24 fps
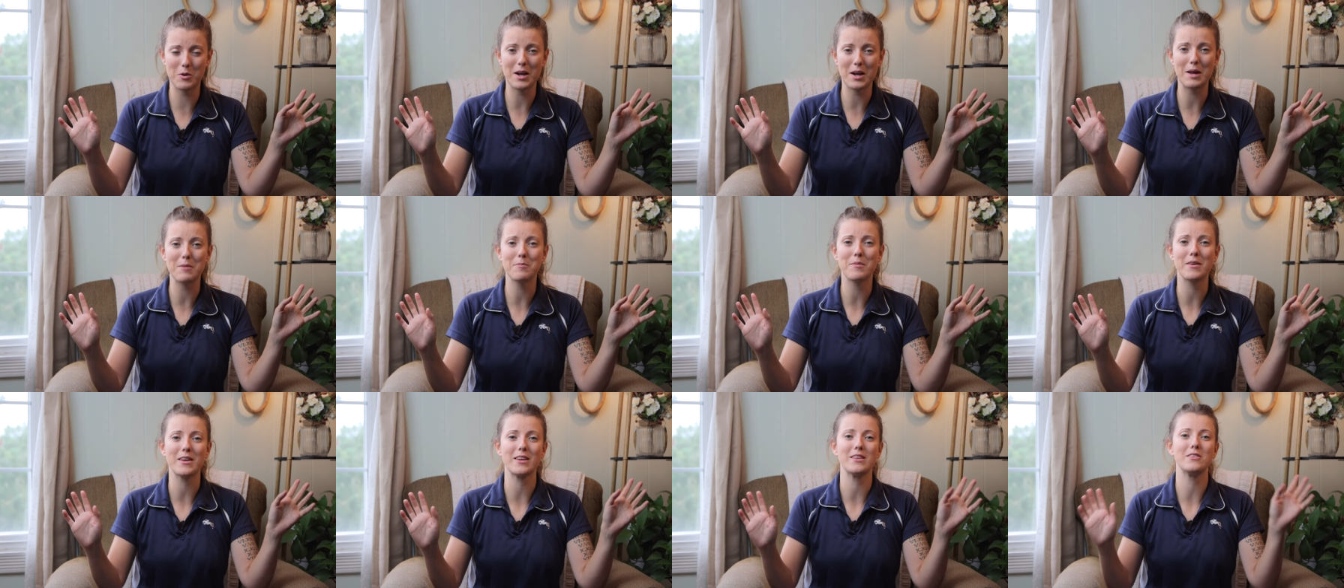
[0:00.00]
what I
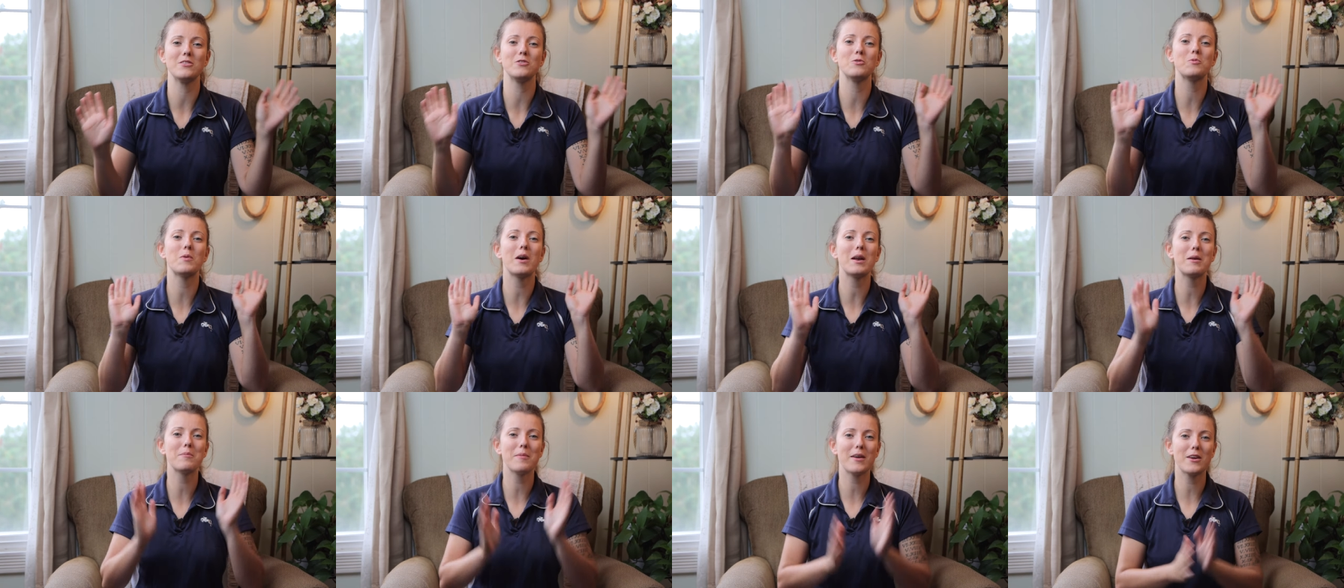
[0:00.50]
mean. You
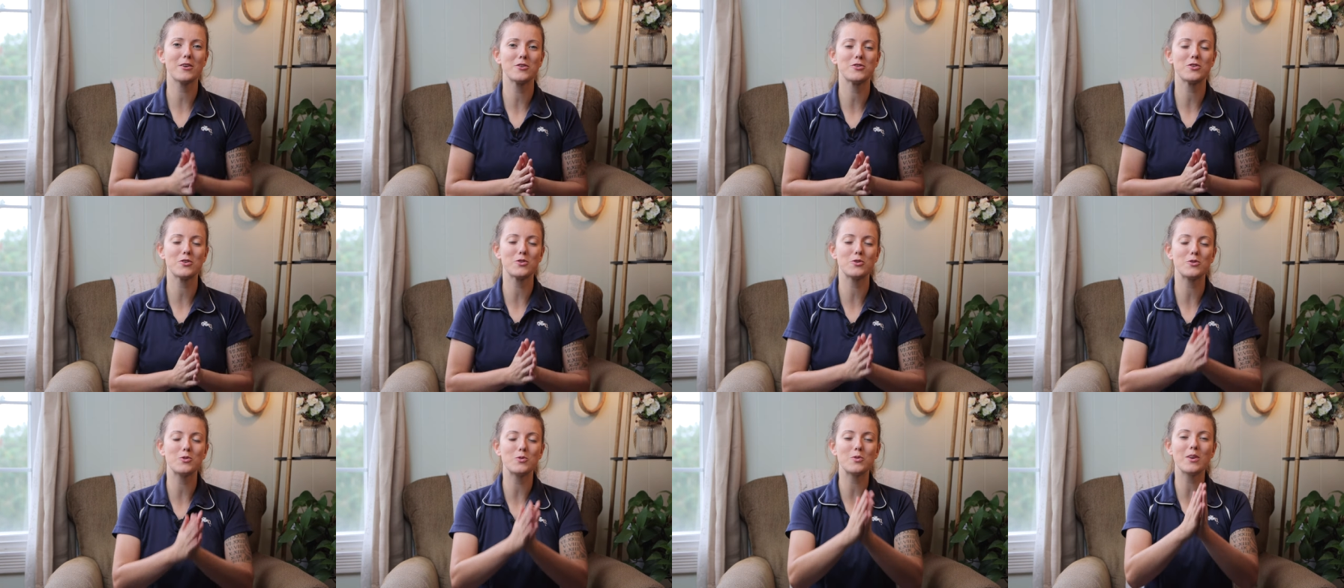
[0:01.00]
wanna make
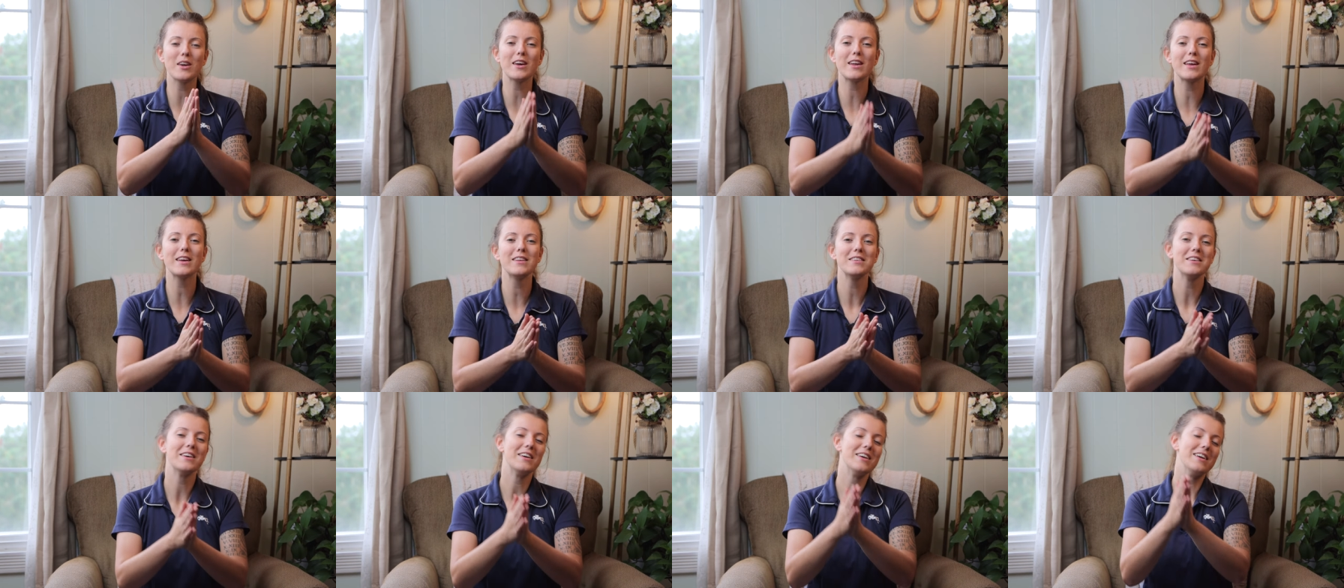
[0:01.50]
sure you get
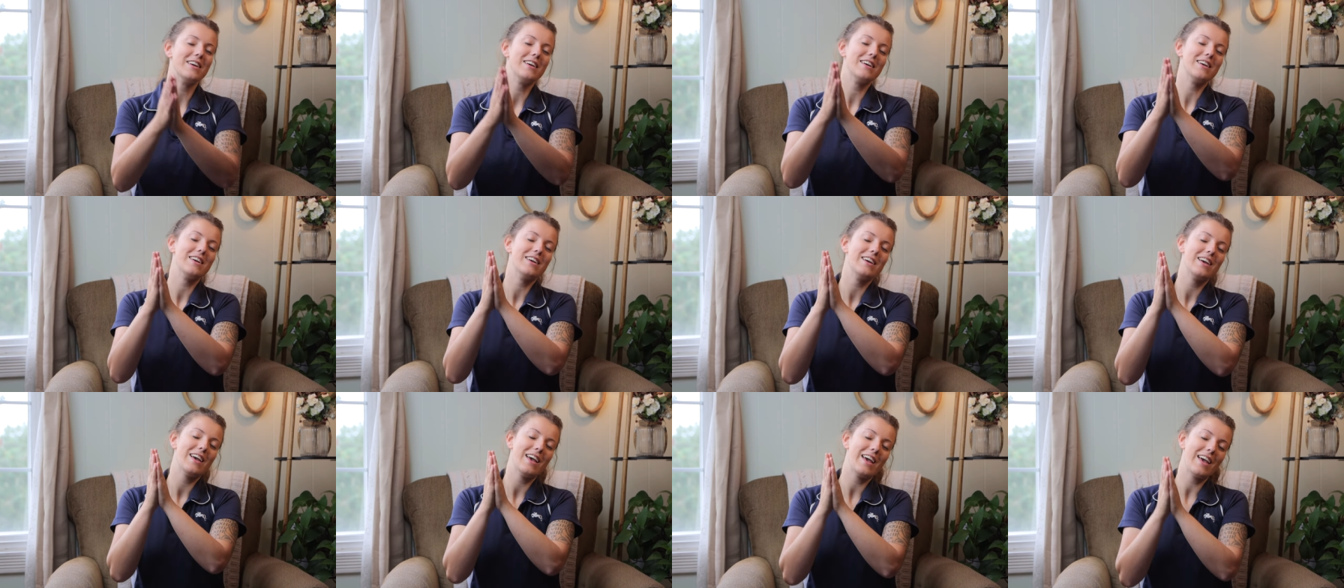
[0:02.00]
it
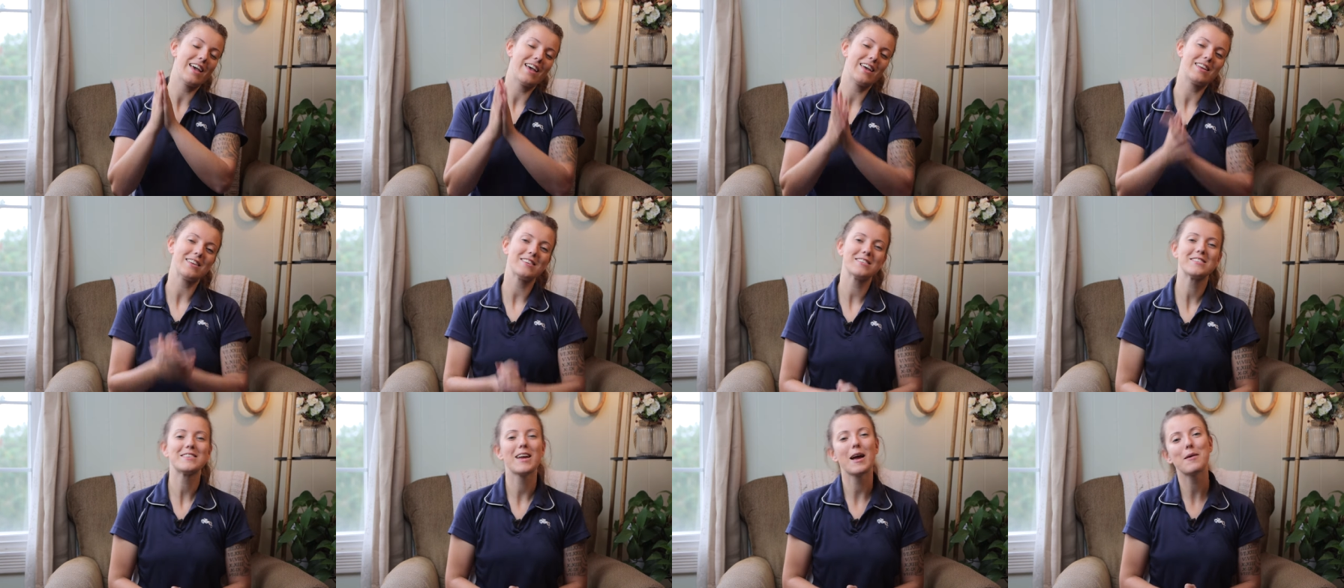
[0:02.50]
and
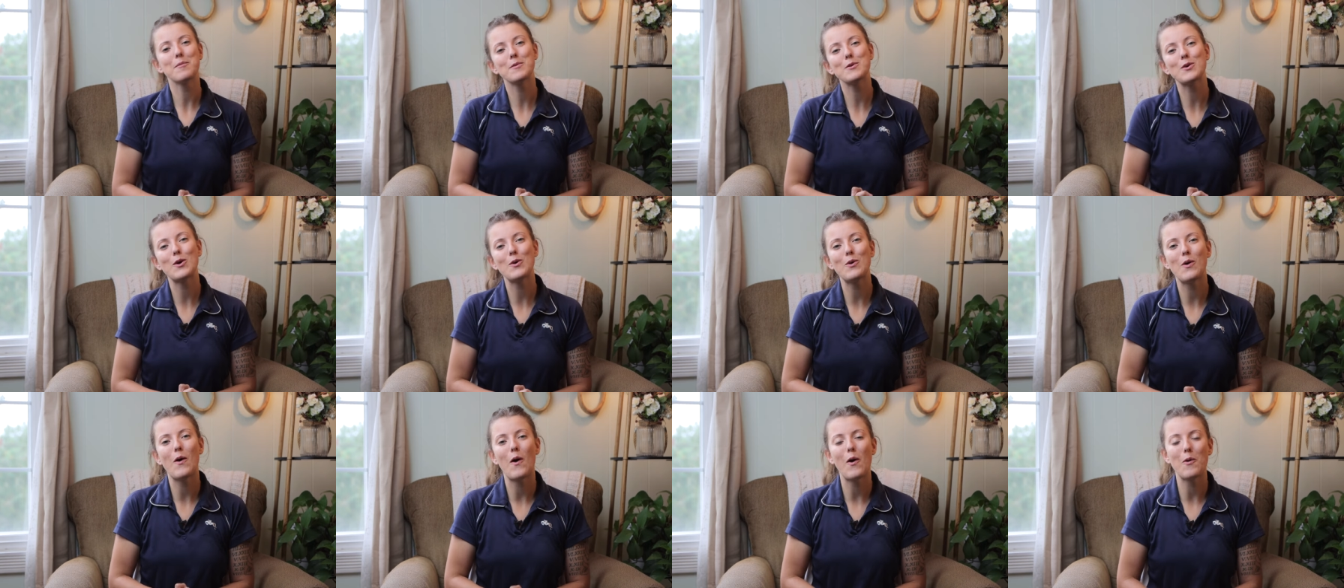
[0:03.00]
it's time to
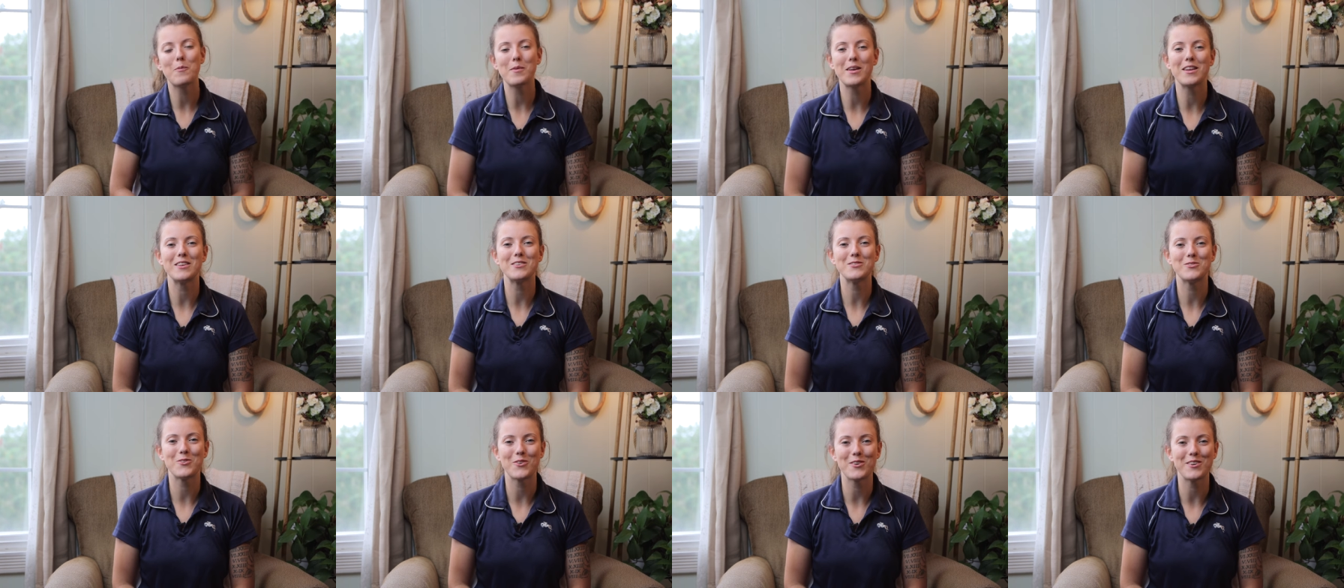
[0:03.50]
go home and
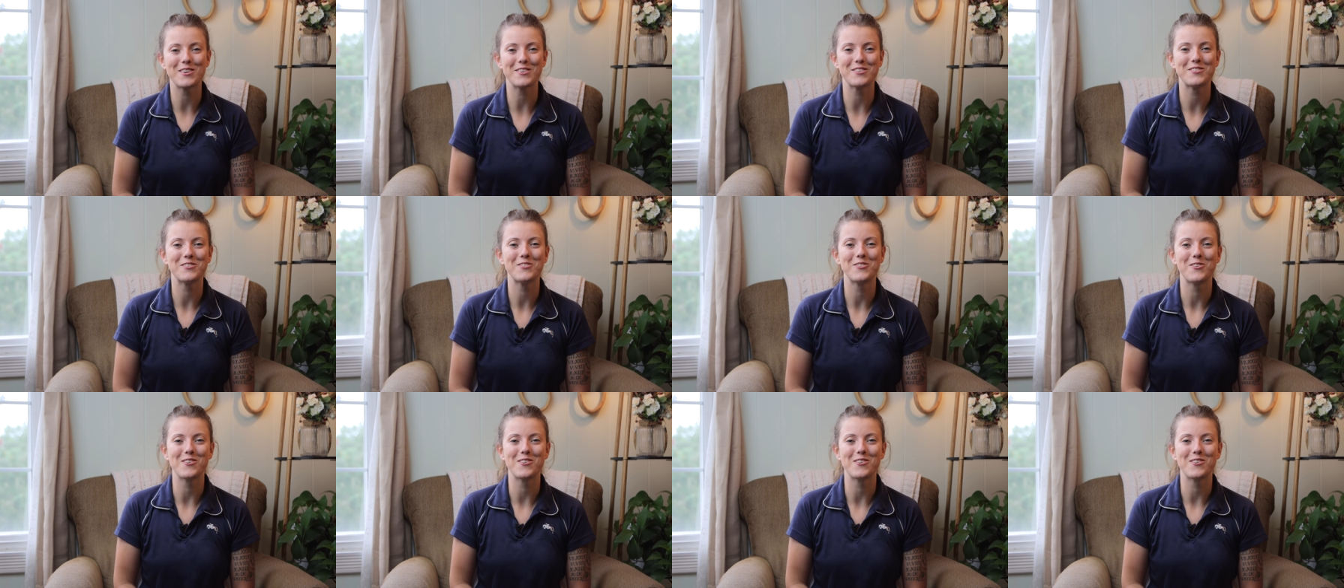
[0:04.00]
enjoy your new